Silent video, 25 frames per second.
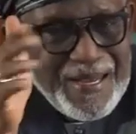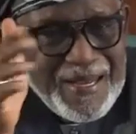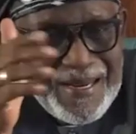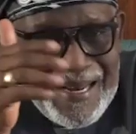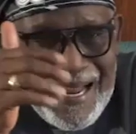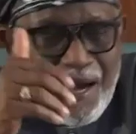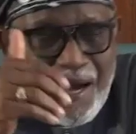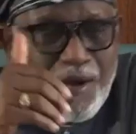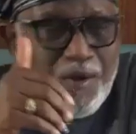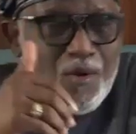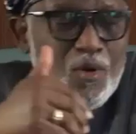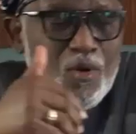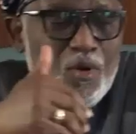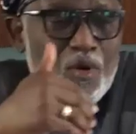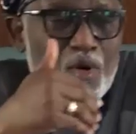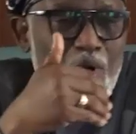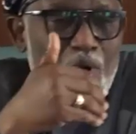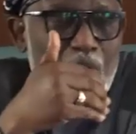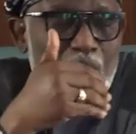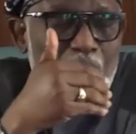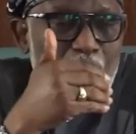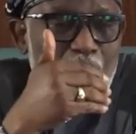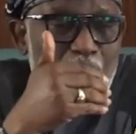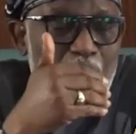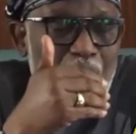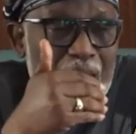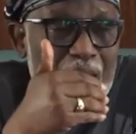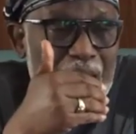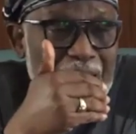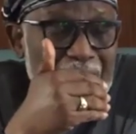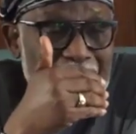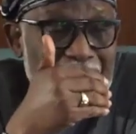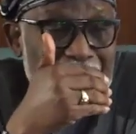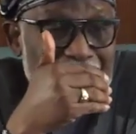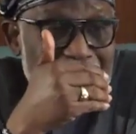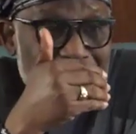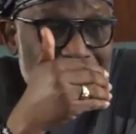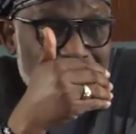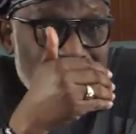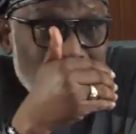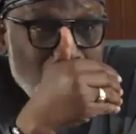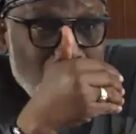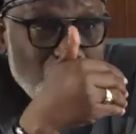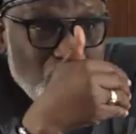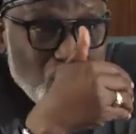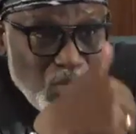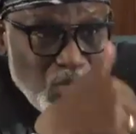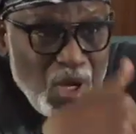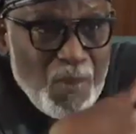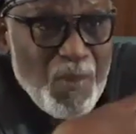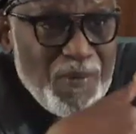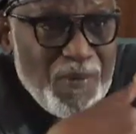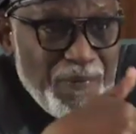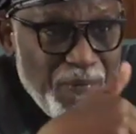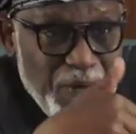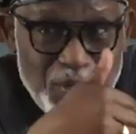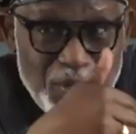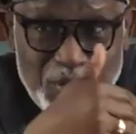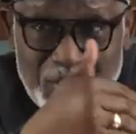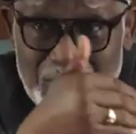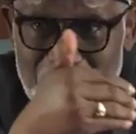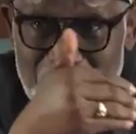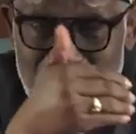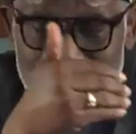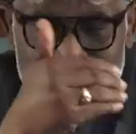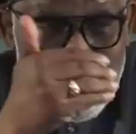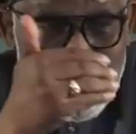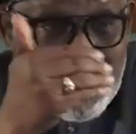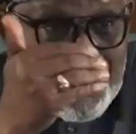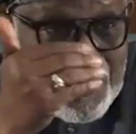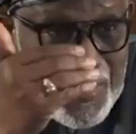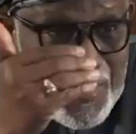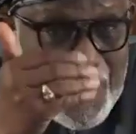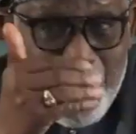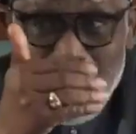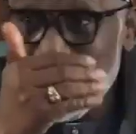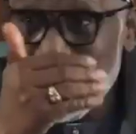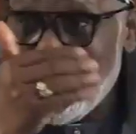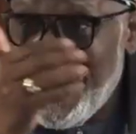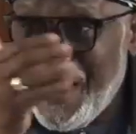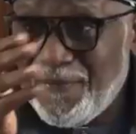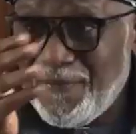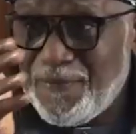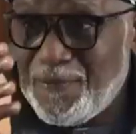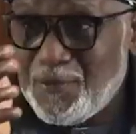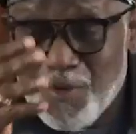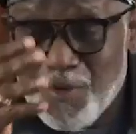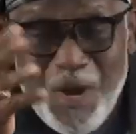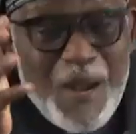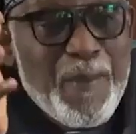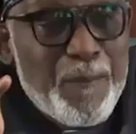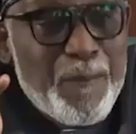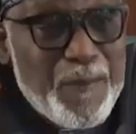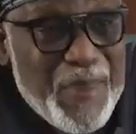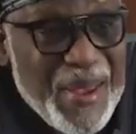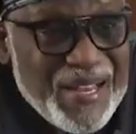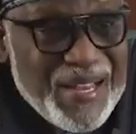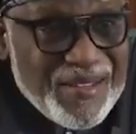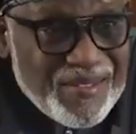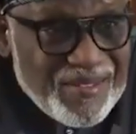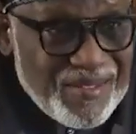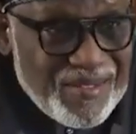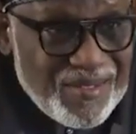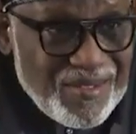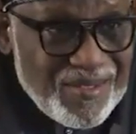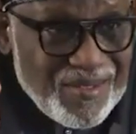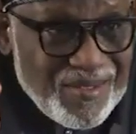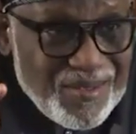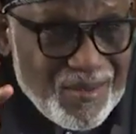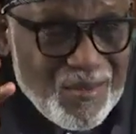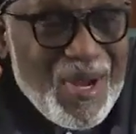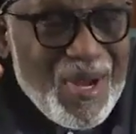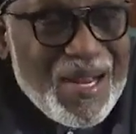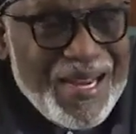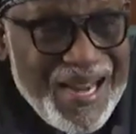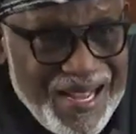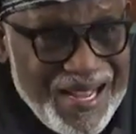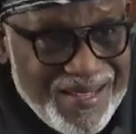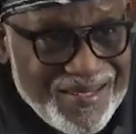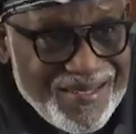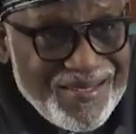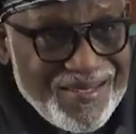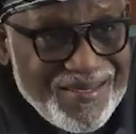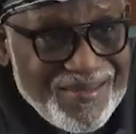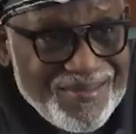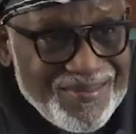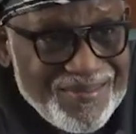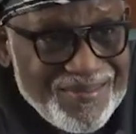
Now, some of us, people who have joint pains, go and ask.